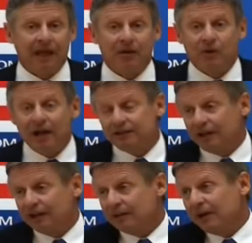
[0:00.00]
And when I
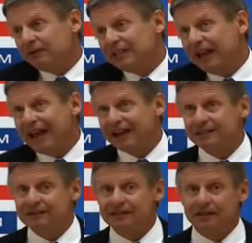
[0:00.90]
talk about
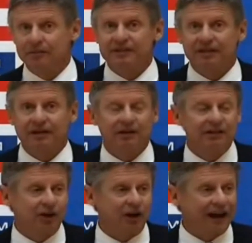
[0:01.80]
taxes,
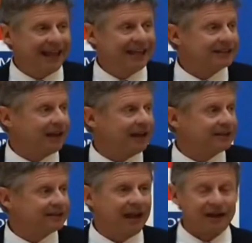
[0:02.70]
libertarians are
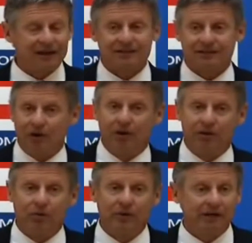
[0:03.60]
anti-tax
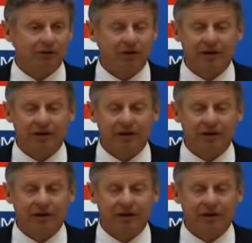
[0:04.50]
all the way